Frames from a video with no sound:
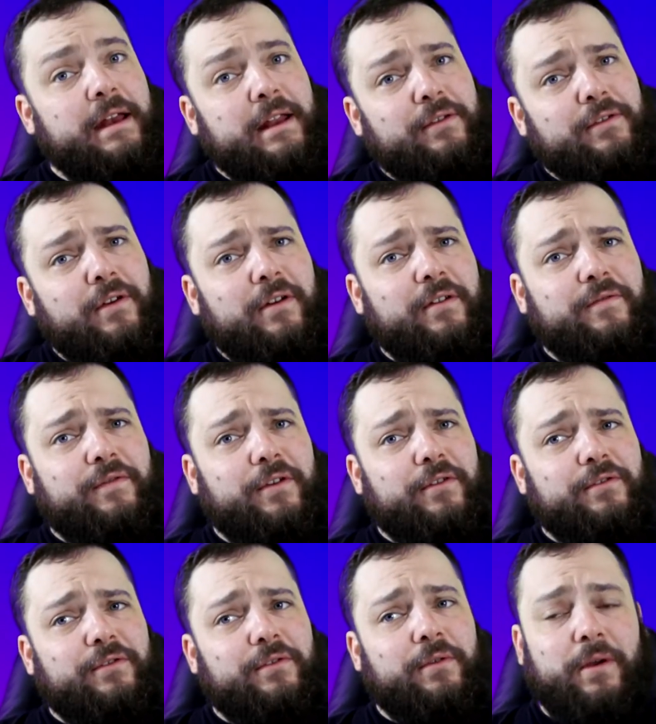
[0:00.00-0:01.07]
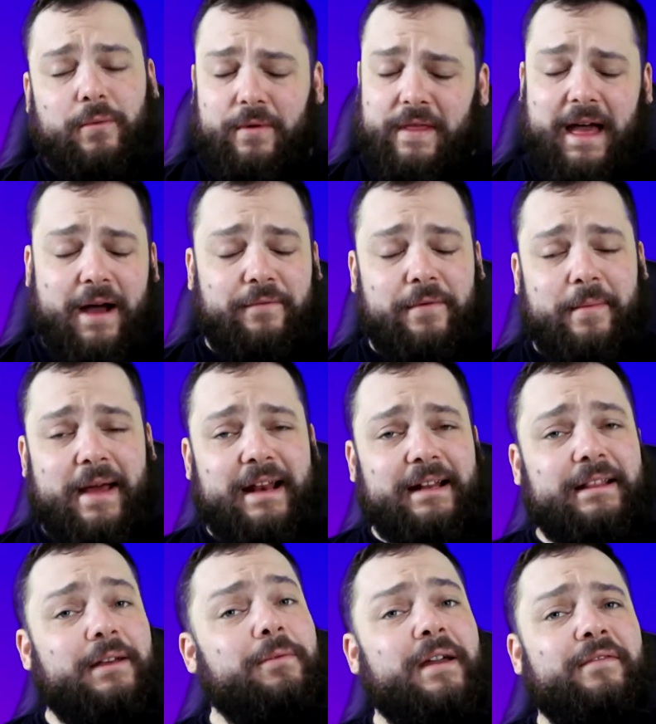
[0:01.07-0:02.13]
Now, starting first with
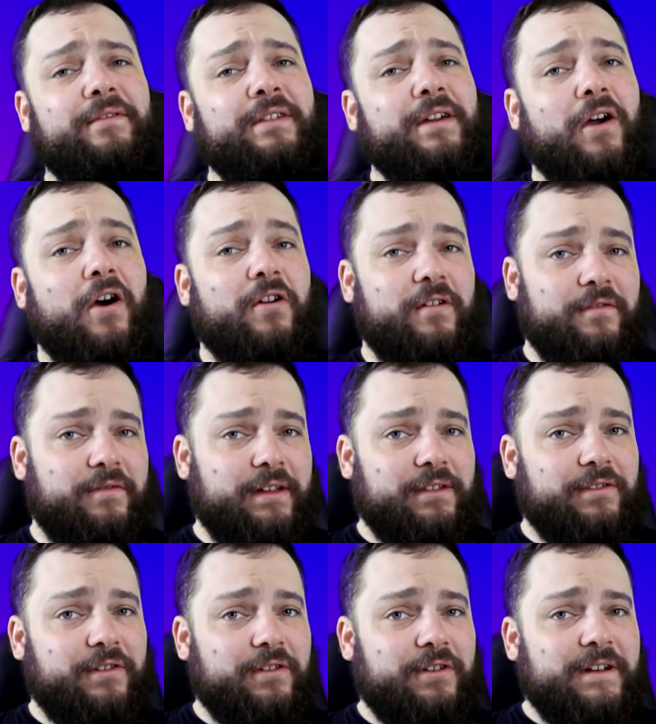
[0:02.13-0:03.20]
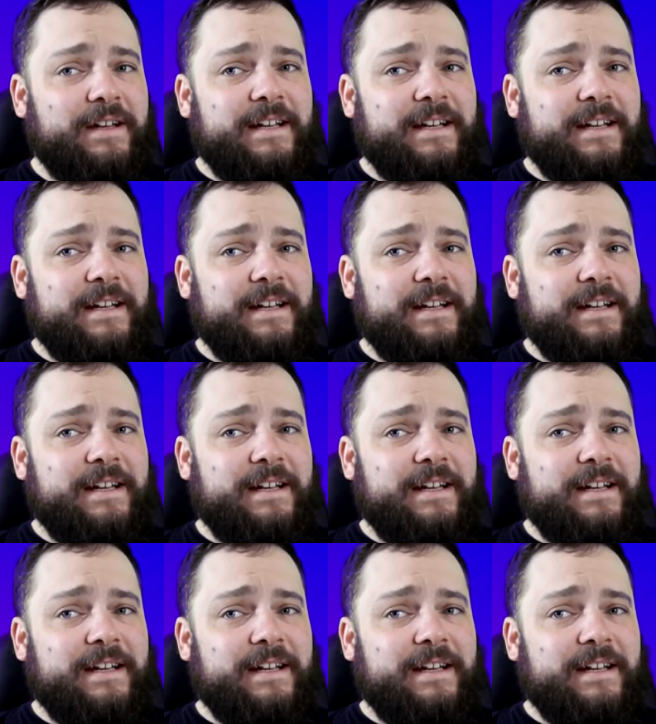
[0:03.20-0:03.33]
alphabetically, we have the Artificer.